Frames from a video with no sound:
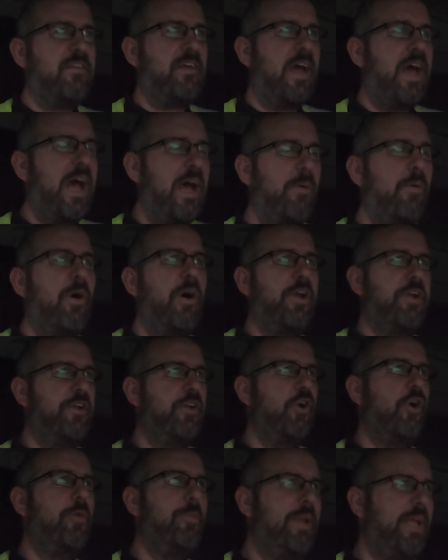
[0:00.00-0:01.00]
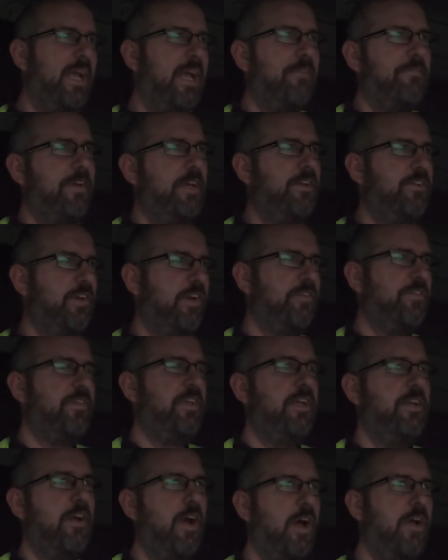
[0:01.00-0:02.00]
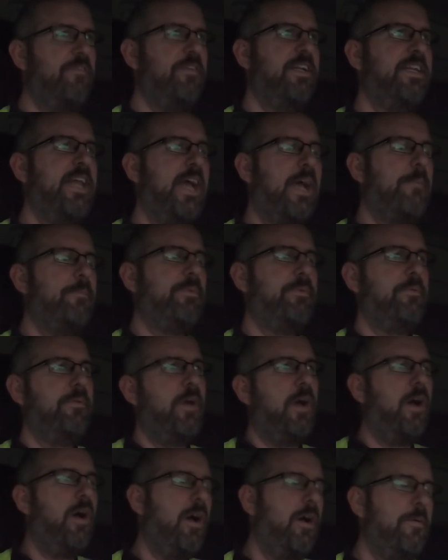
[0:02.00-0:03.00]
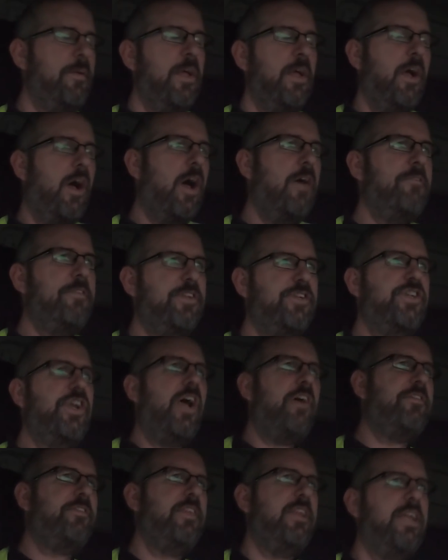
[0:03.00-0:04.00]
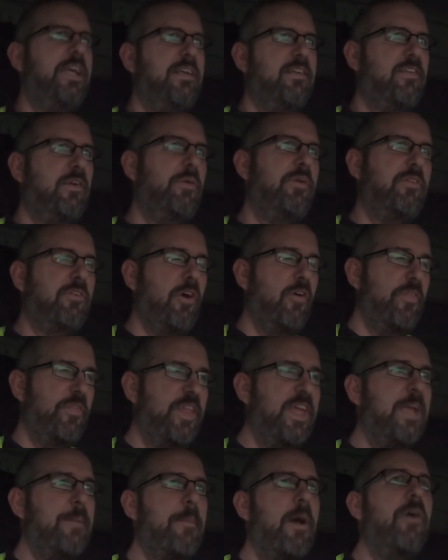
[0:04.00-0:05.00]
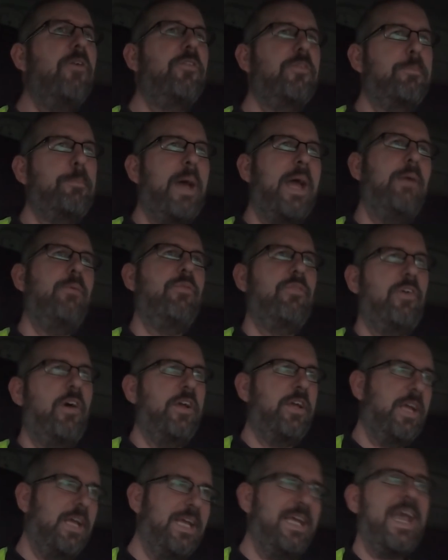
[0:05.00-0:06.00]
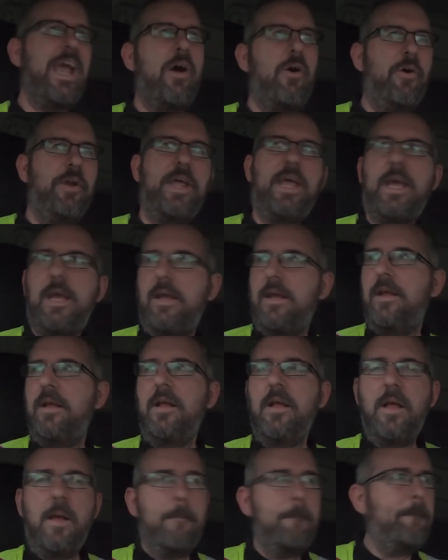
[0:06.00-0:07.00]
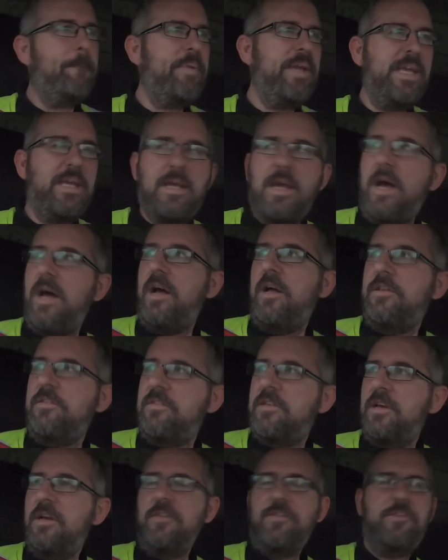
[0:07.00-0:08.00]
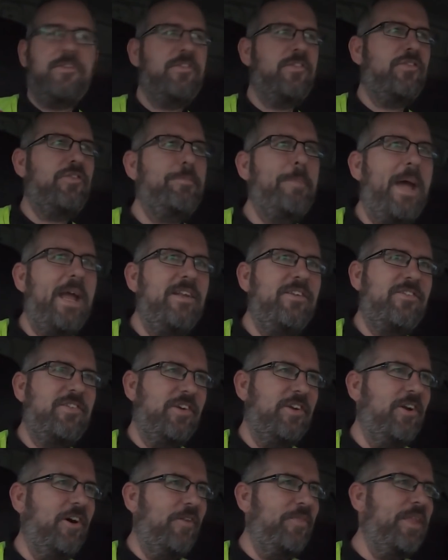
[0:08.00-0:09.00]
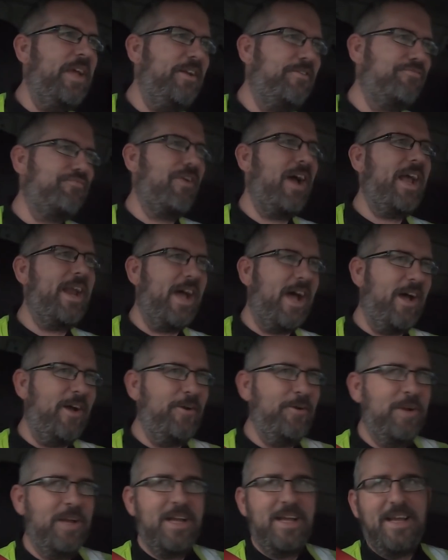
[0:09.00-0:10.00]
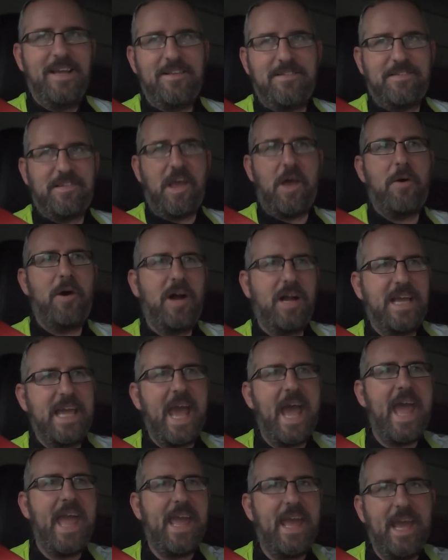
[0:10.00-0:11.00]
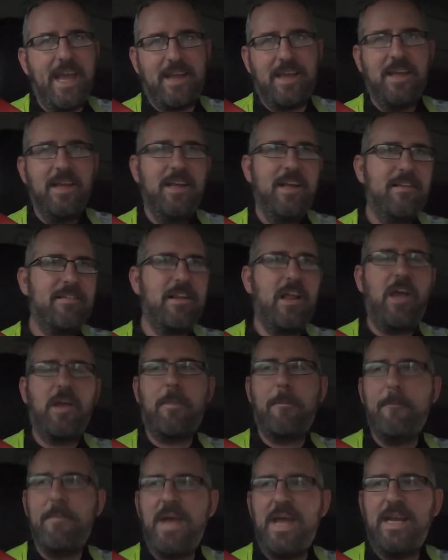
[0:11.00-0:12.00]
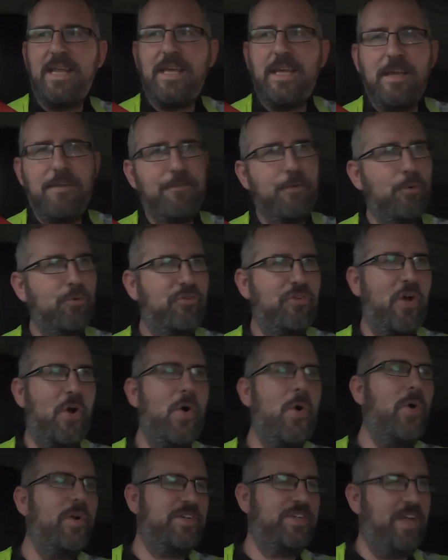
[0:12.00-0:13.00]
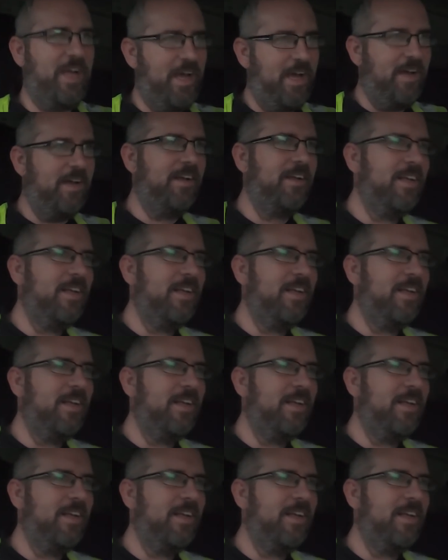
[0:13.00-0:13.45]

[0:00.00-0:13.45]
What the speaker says: to how I'd normally have it adjusted. I've adjusted it so it's got the most bounce I can get on it, because the suspension on this Renault is so archaic, it's like medieval torture.